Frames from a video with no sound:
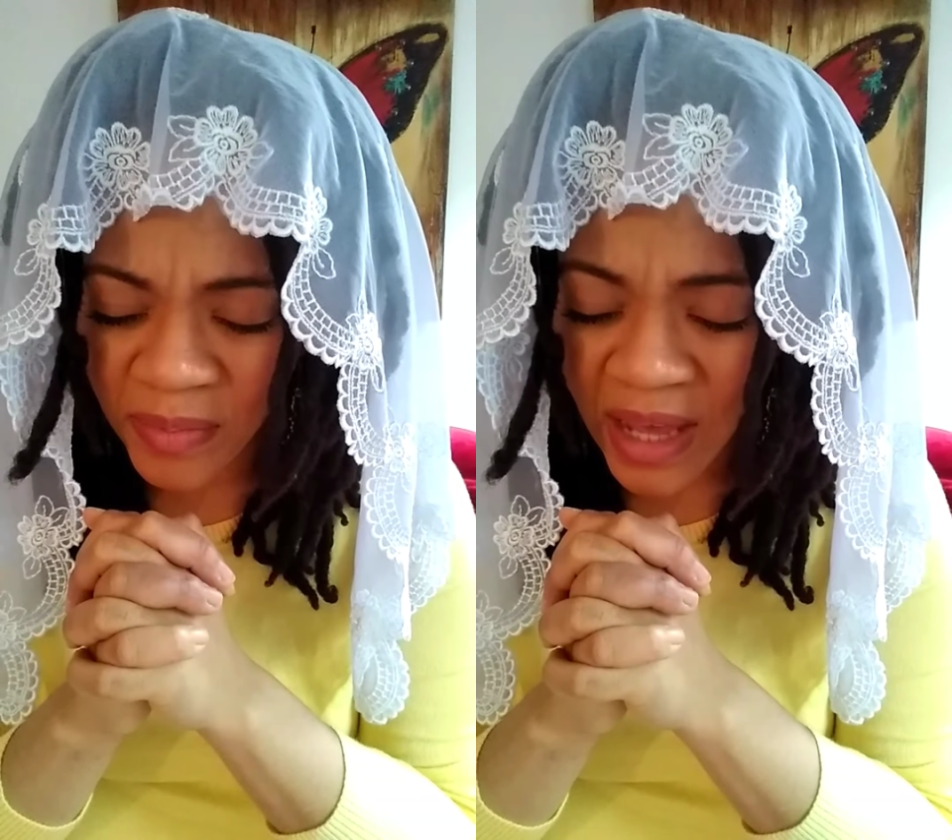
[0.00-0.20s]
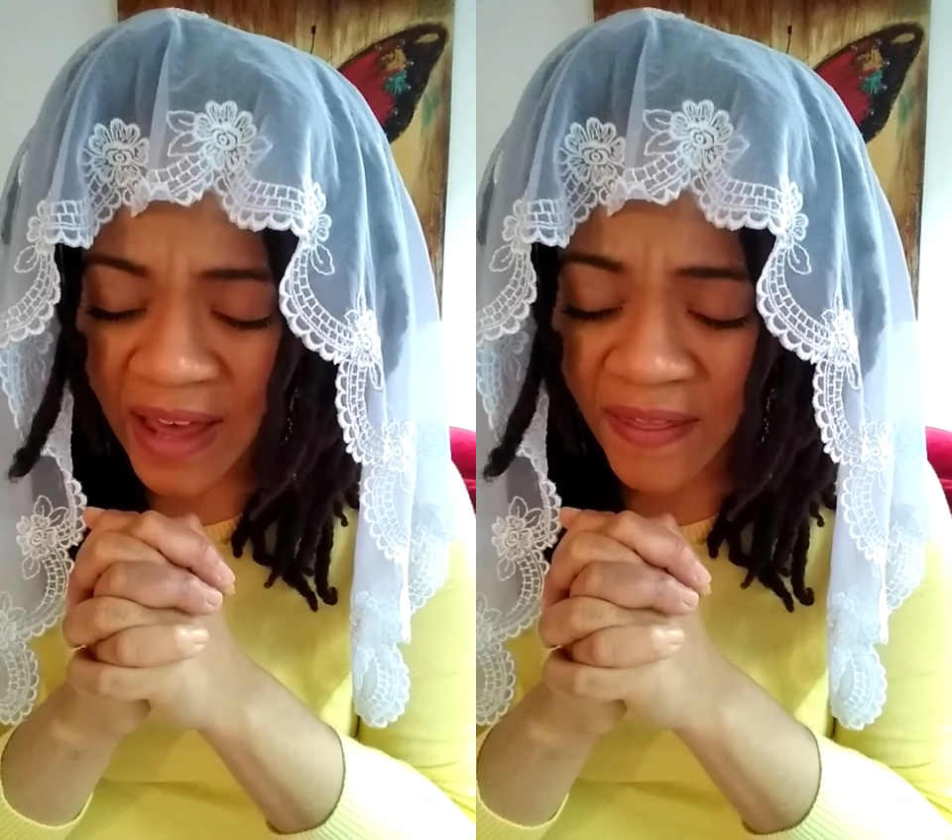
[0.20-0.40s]

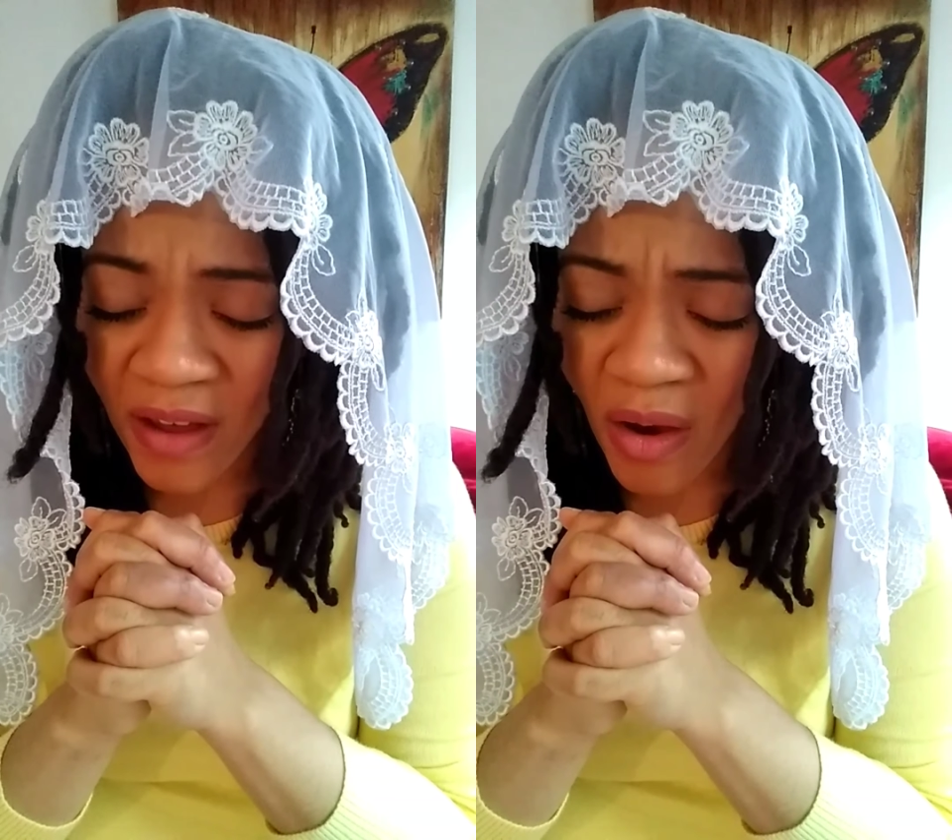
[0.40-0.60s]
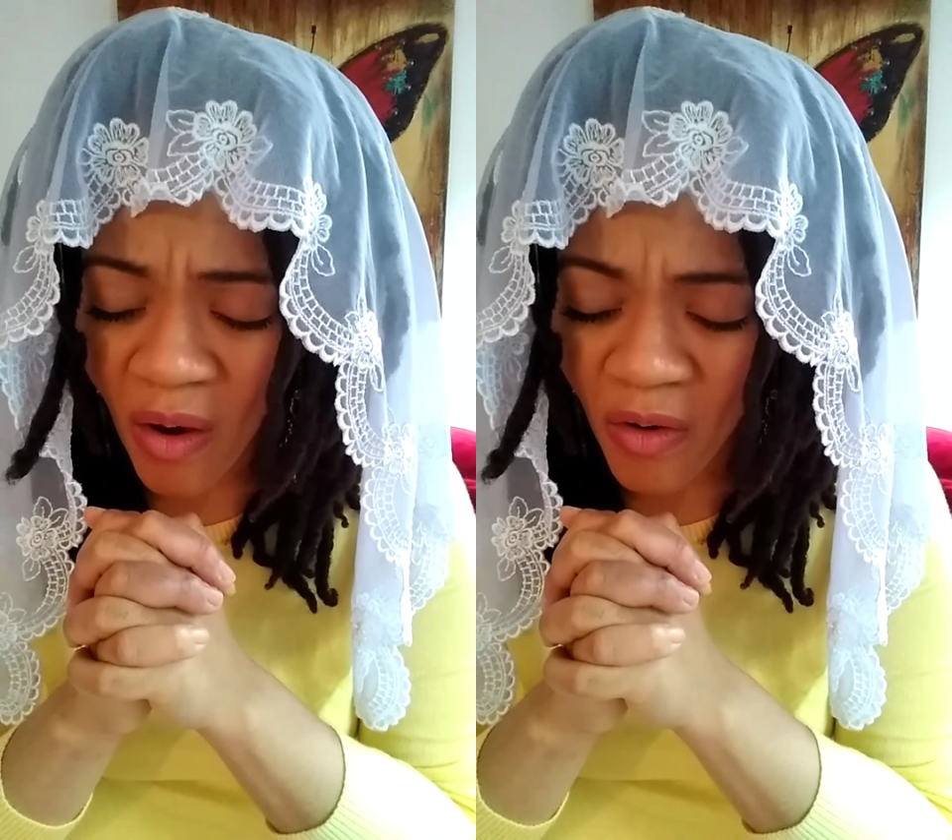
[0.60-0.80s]
and the
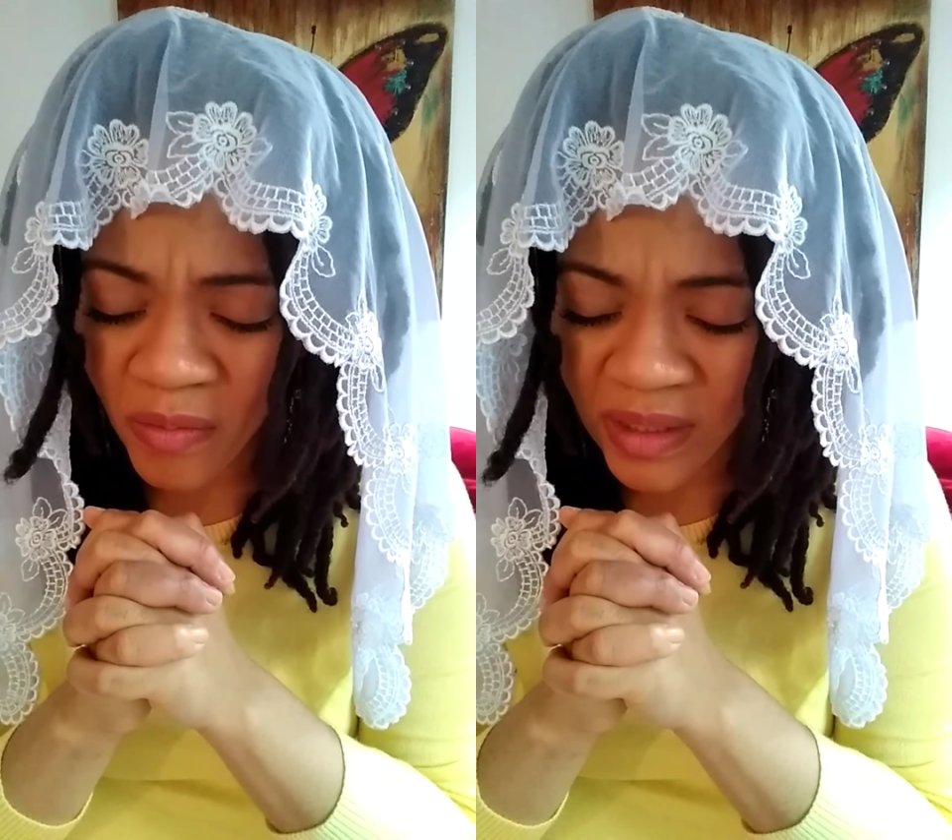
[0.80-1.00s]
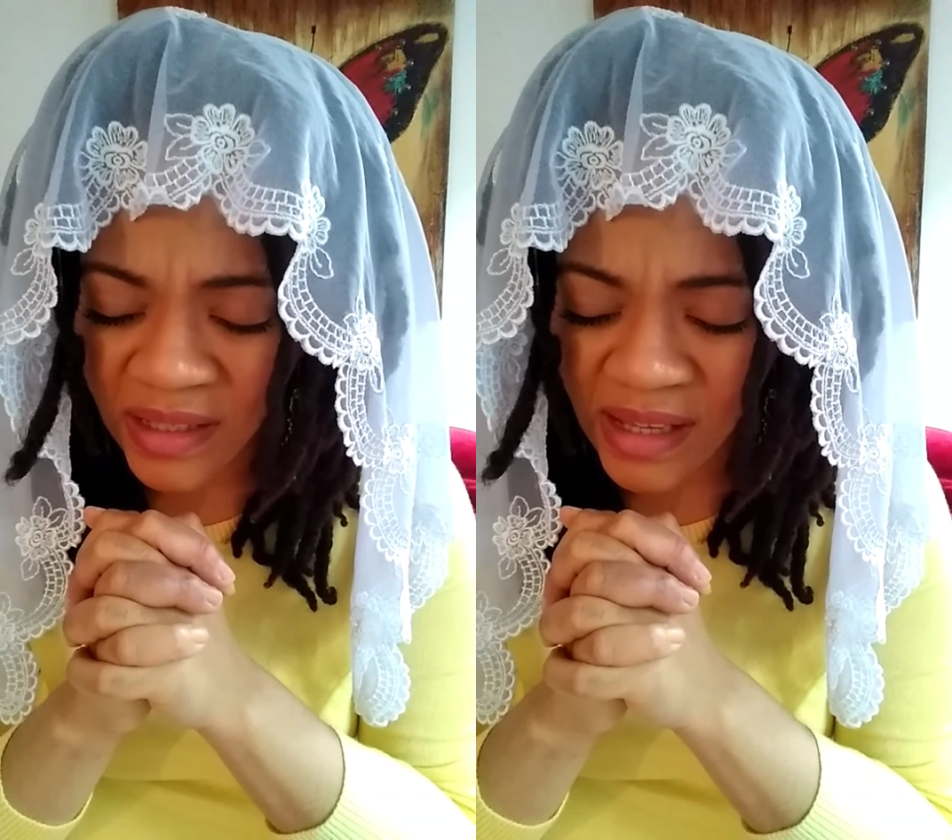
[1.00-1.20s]

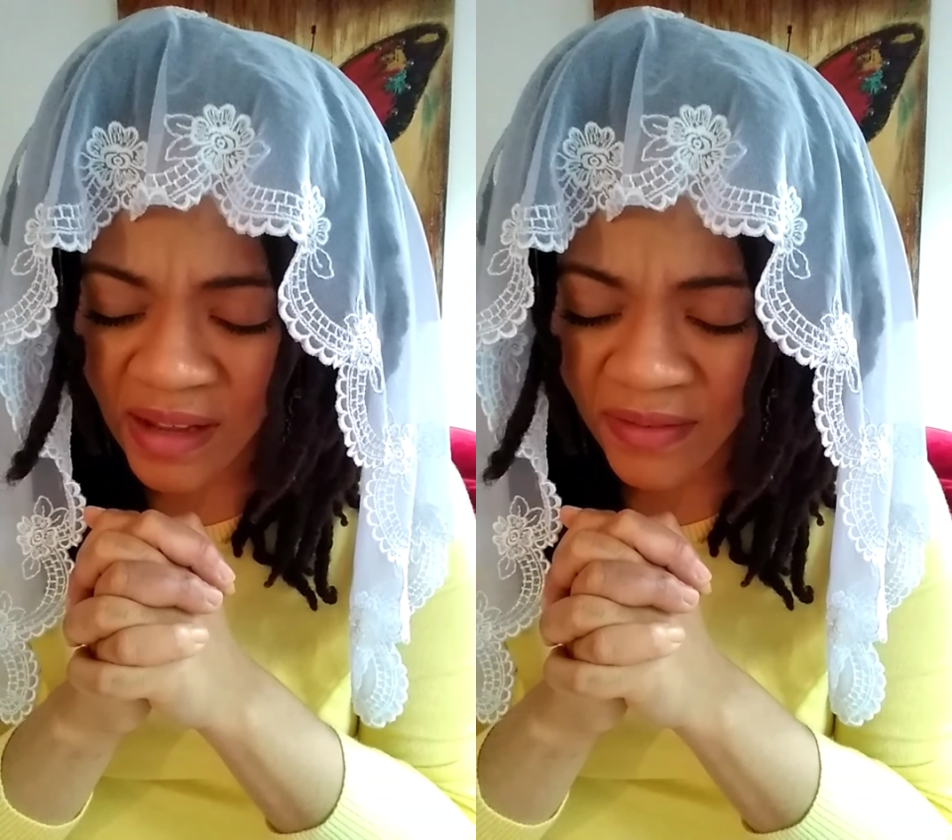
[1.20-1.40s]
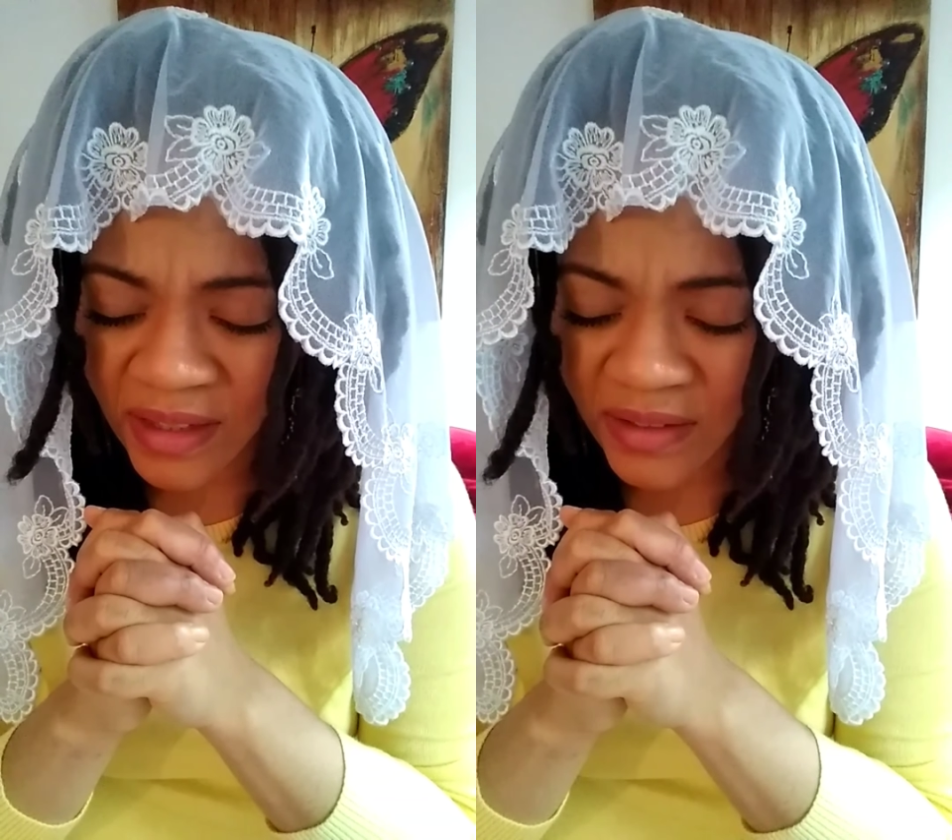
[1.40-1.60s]
homeless,
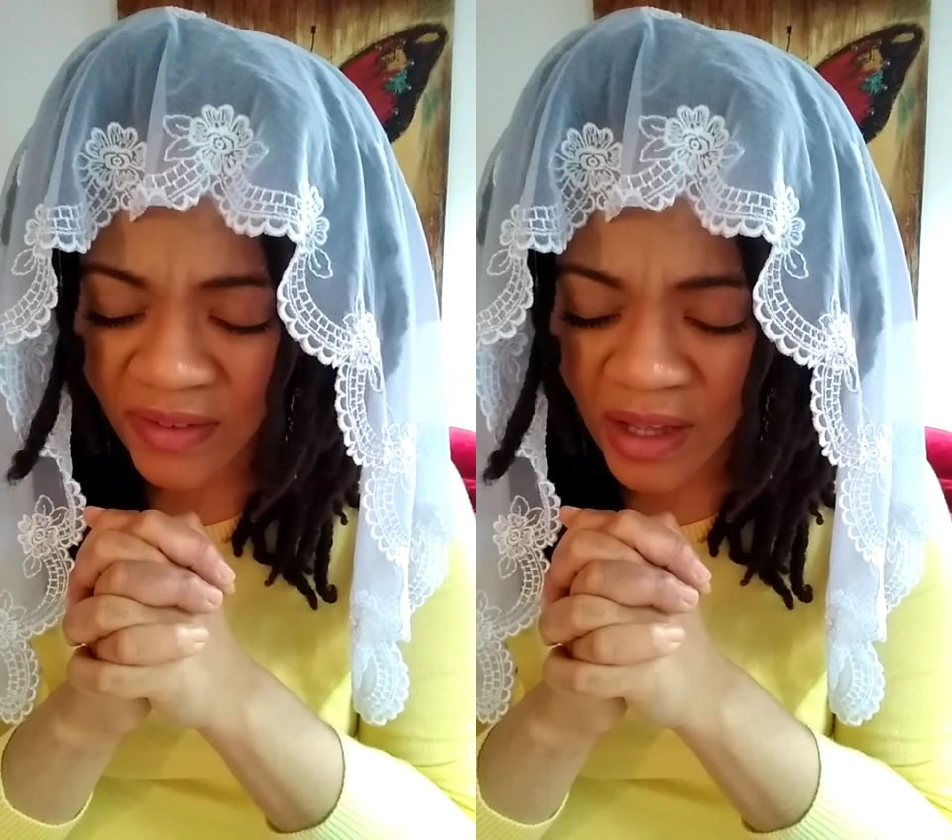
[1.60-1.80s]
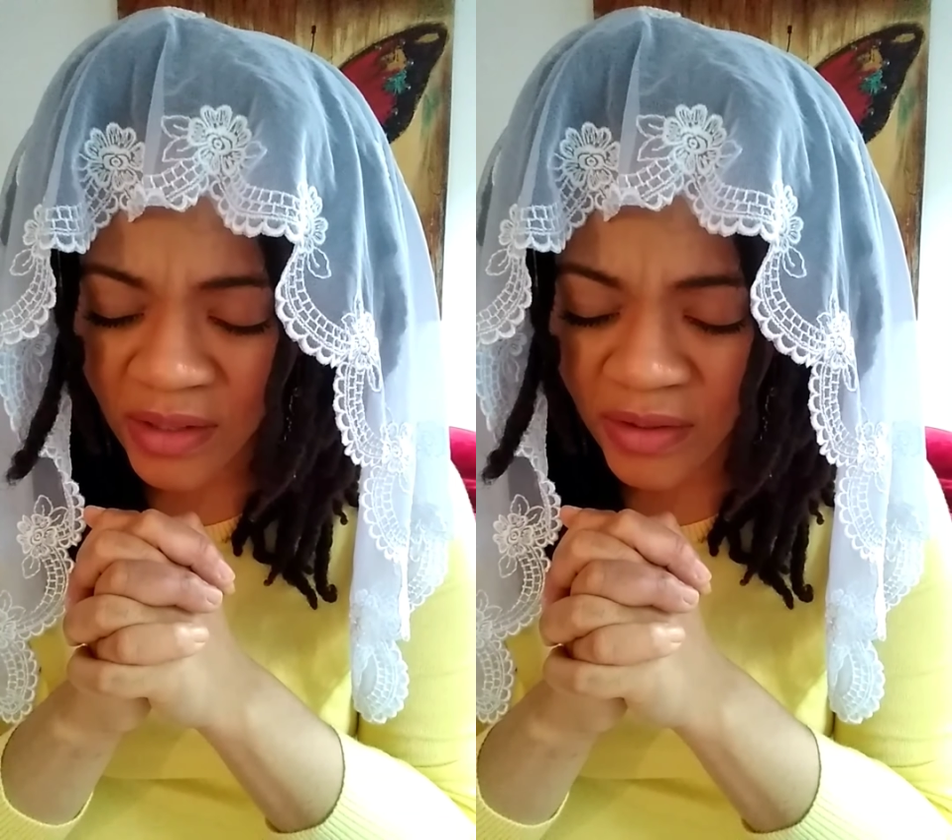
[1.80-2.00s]
Heavenly
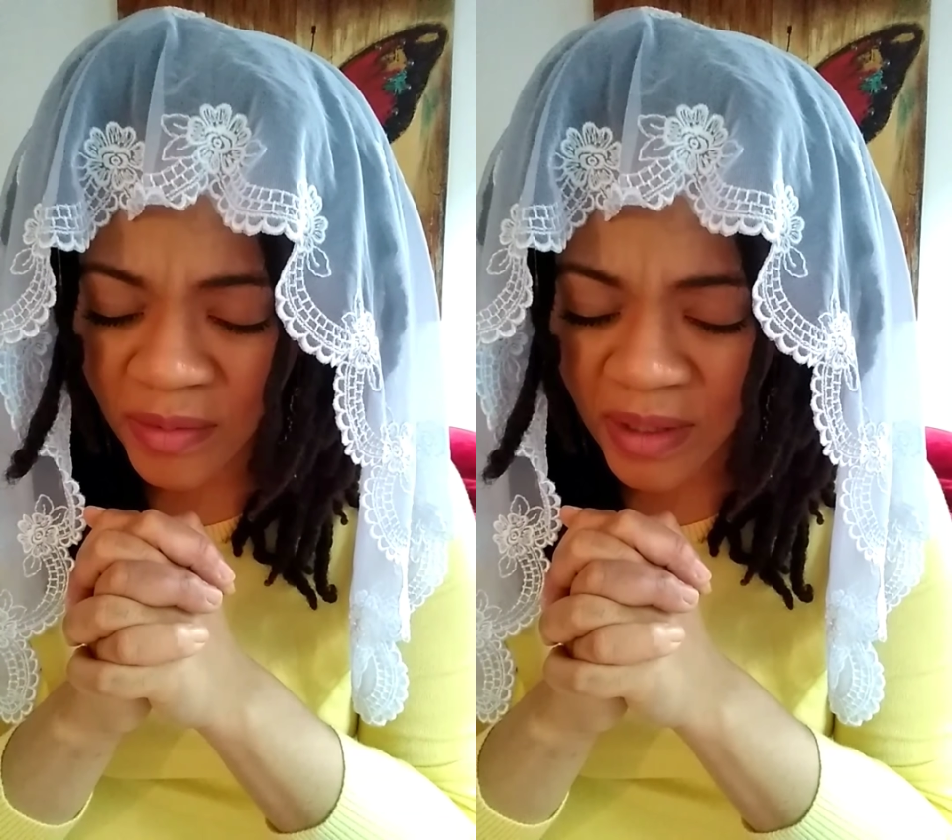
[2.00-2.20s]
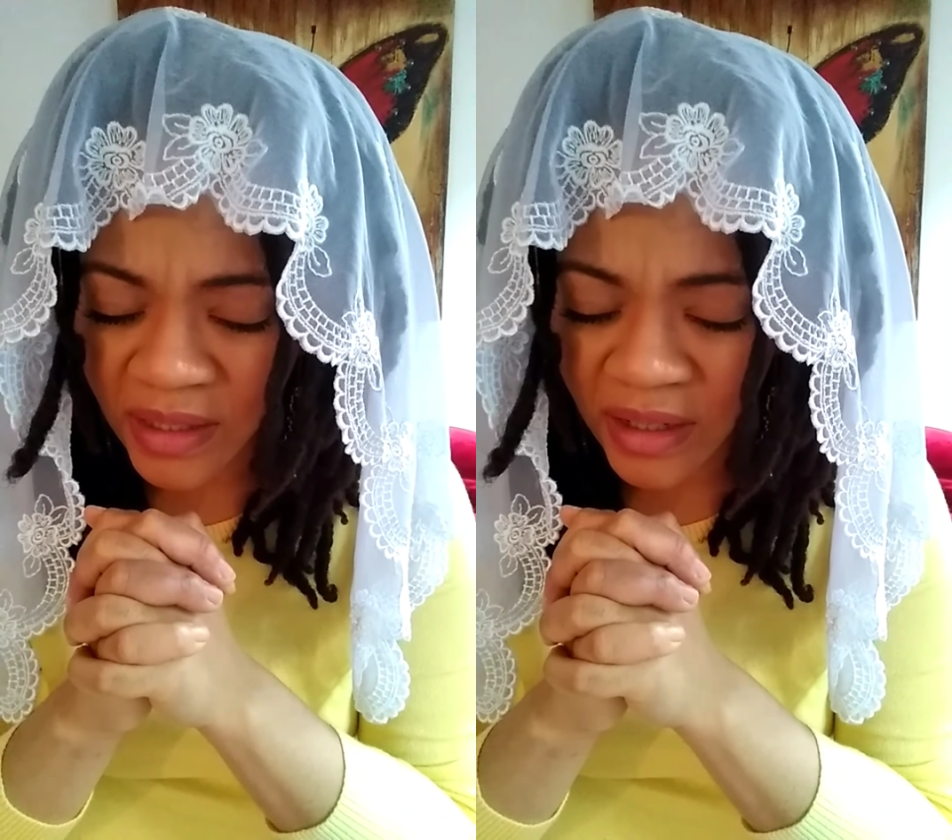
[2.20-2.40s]
Father and
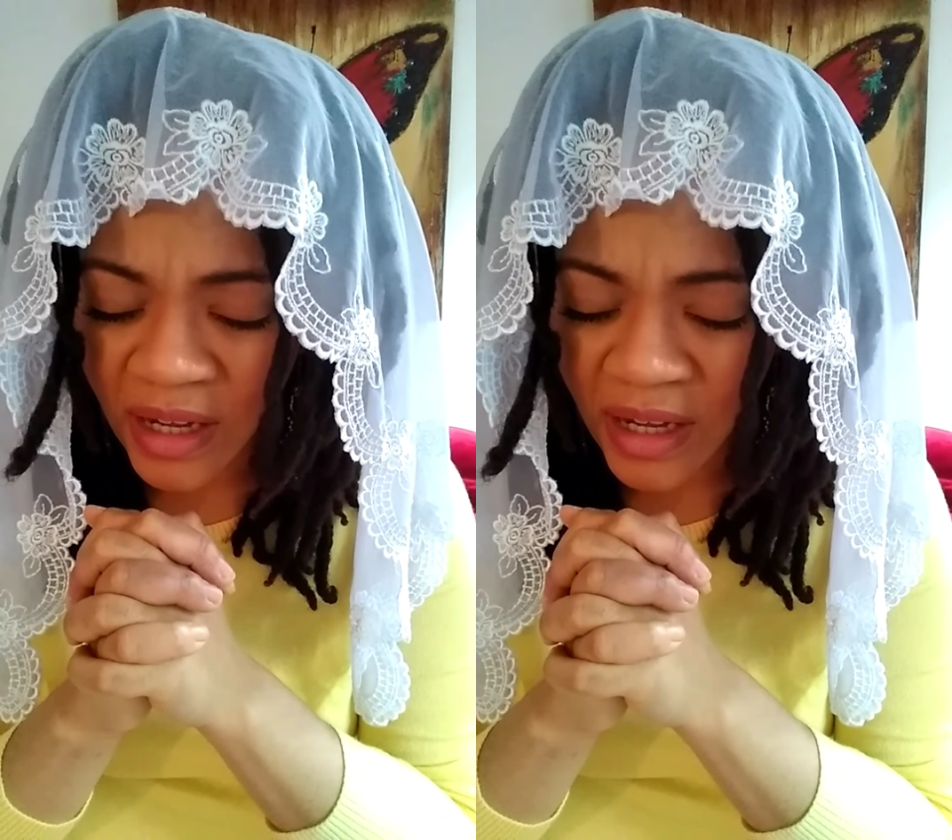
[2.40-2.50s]
Mother.